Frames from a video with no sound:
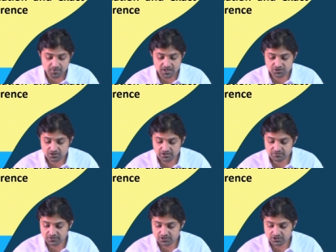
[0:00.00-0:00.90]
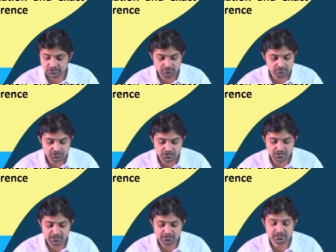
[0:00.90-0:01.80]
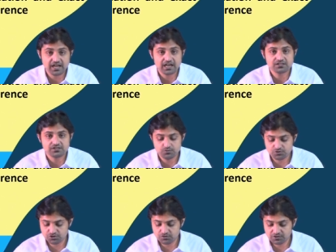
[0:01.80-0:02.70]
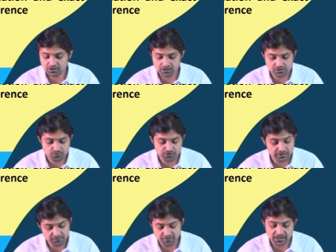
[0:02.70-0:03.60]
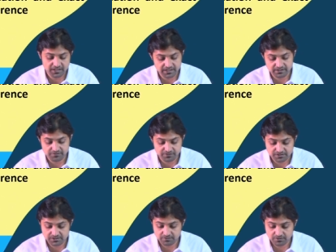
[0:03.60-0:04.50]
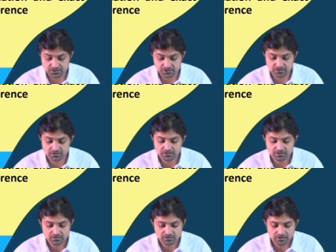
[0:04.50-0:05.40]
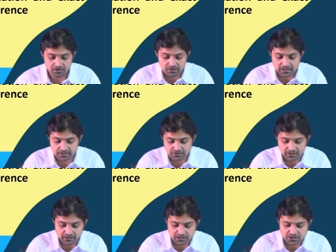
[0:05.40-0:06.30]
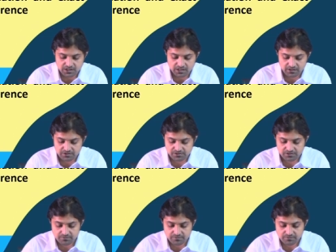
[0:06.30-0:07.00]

partial differential equation and exact solution of the corresponding finite difference equation all right truncation errors